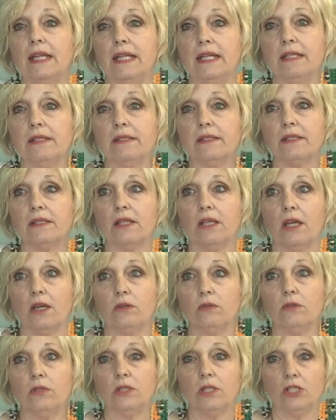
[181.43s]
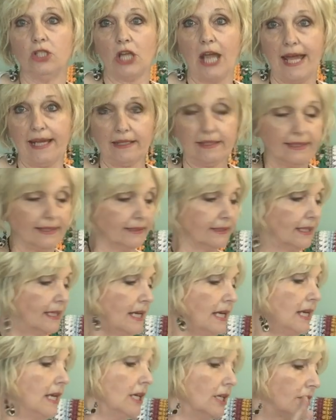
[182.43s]
is to go to Jackson.
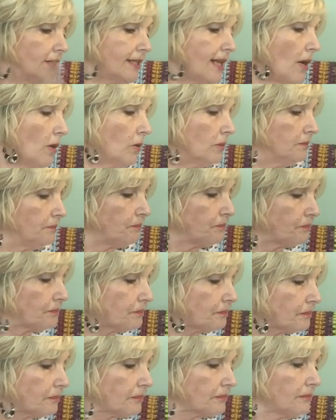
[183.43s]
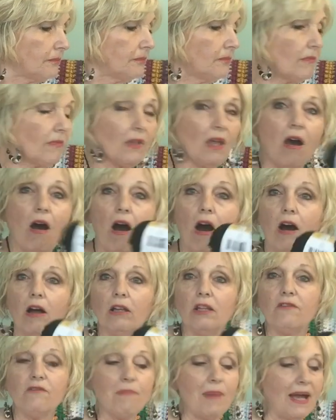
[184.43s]
So all
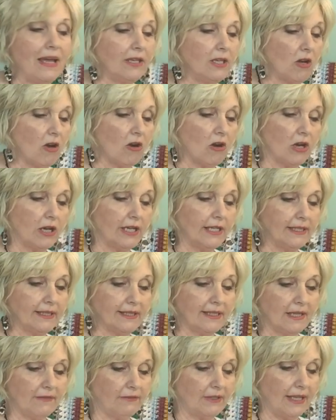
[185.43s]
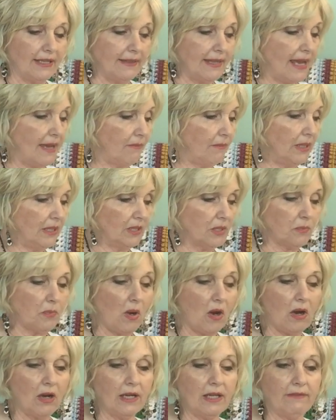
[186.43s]
of my yarn and stuff like that, biggest
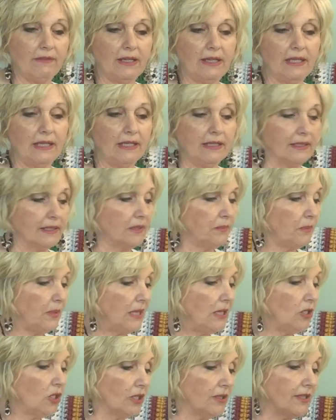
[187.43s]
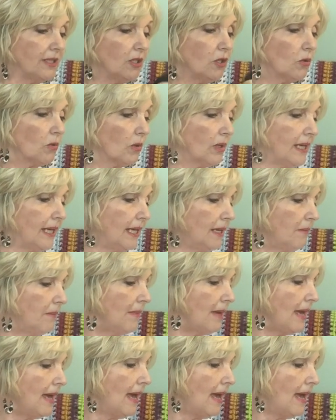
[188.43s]
part of it is peaches and cream.